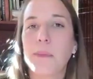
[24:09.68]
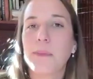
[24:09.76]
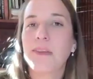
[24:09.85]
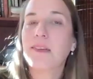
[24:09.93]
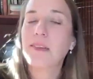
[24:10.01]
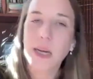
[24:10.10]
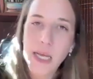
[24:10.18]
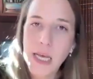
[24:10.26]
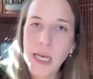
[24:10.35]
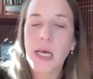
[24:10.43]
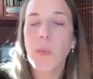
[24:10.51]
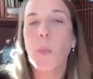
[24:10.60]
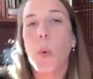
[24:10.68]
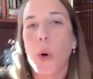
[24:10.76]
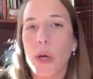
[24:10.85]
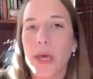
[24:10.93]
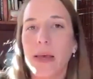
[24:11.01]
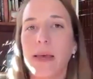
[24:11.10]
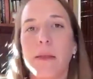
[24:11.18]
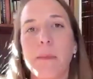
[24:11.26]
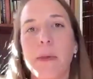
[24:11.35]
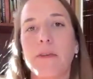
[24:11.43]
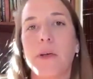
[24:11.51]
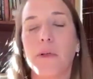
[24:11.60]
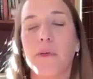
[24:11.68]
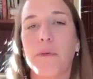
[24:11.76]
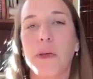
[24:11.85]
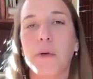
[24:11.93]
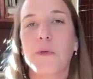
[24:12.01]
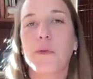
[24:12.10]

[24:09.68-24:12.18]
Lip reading: studying and working in the mental health field.